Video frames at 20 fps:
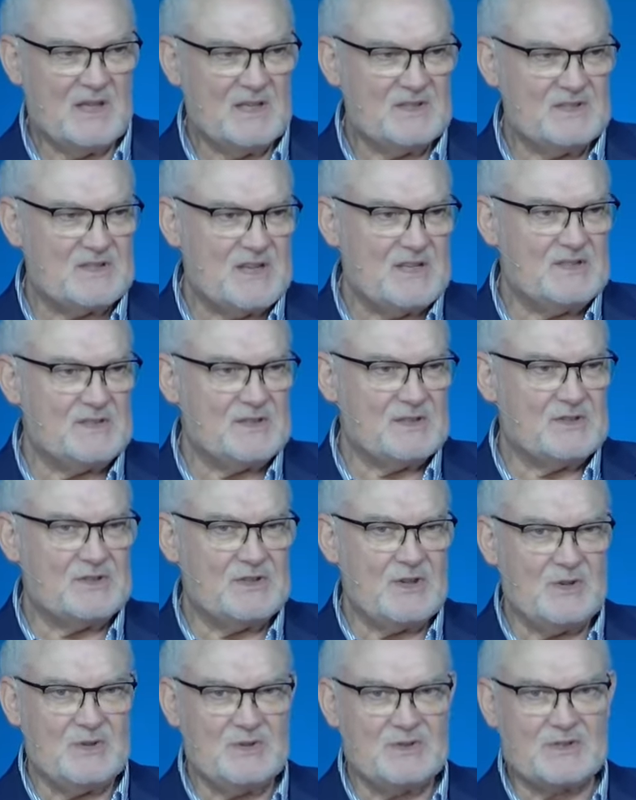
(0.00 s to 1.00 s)
Jesus
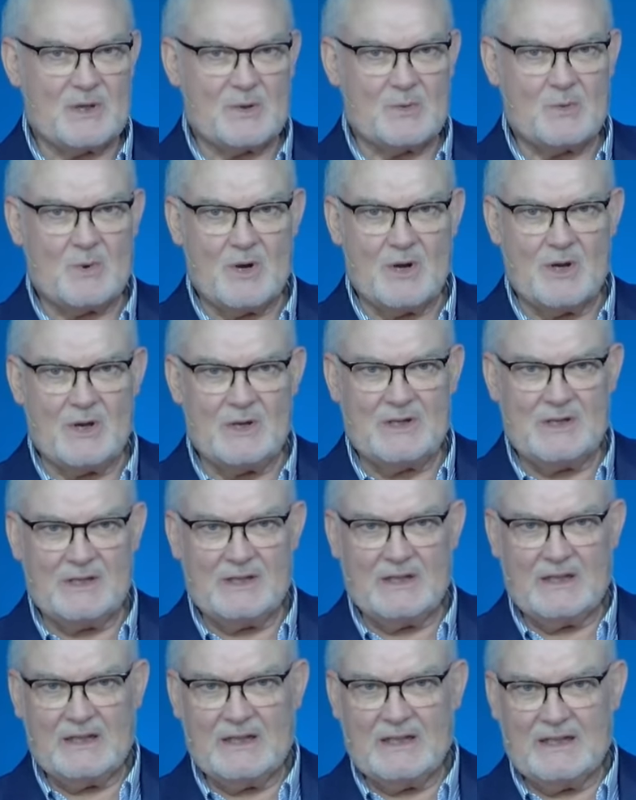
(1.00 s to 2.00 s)
used a word
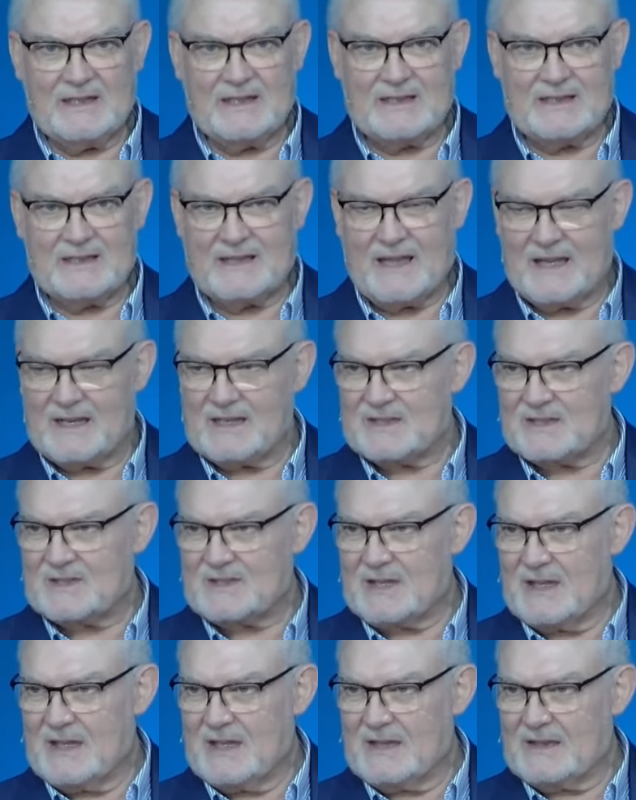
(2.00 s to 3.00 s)
that is
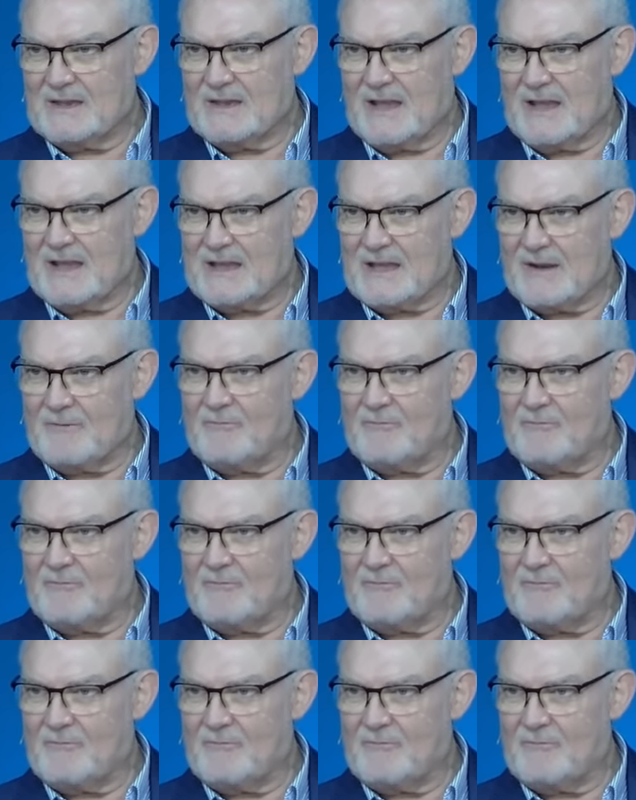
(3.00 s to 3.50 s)
a